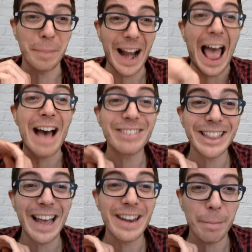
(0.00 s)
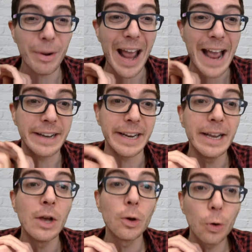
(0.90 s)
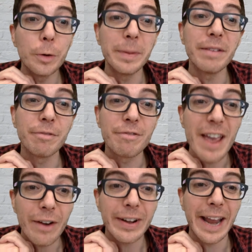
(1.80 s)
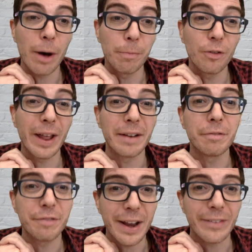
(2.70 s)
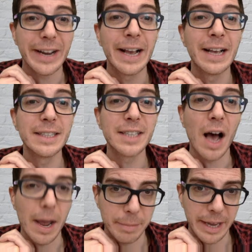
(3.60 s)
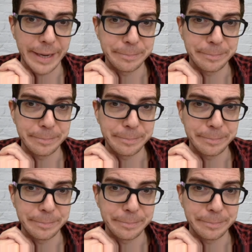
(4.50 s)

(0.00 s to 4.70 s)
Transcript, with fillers: But having that number handy could be very helpful and very timely.